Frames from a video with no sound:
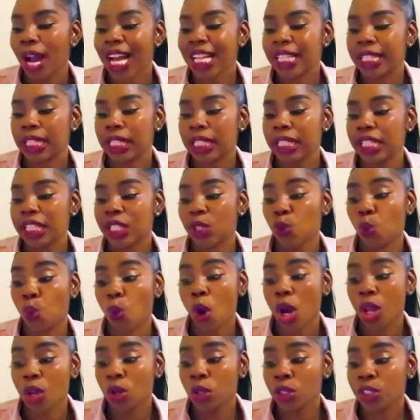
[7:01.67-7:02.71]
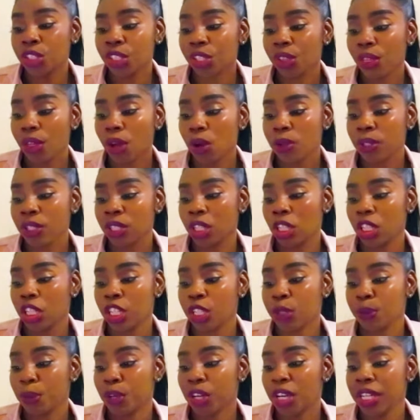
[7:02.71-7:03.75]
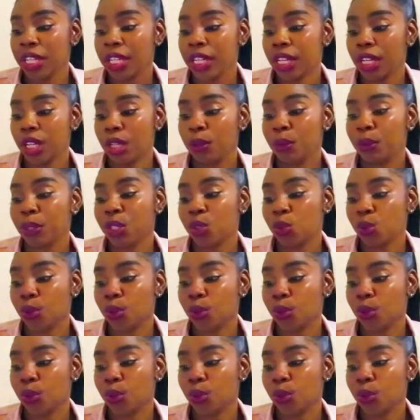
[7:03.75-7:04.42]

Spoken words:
at least $100,000 per year